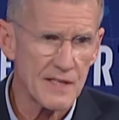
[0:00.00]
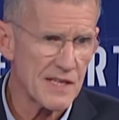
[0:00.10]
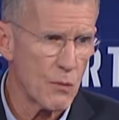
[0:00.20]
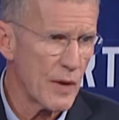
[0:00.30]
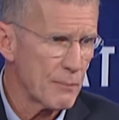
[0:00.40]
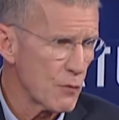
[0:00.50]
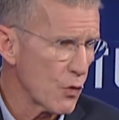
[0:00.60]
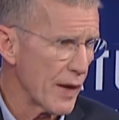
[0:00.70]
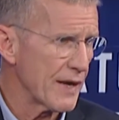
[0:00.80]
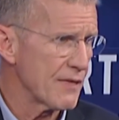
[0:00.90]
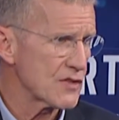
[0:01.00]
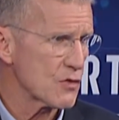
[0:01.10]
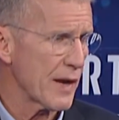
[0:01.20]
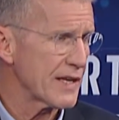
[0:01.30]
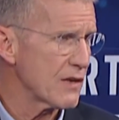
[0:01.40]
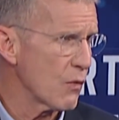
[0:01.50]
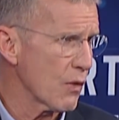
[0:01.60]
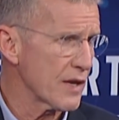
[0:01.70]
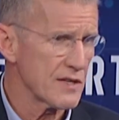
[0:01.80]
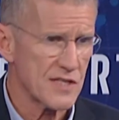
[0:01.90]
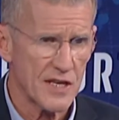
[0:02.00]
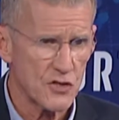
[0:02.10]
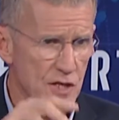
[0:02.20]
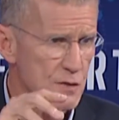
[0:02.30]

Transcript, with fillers: They say, We created this great organization,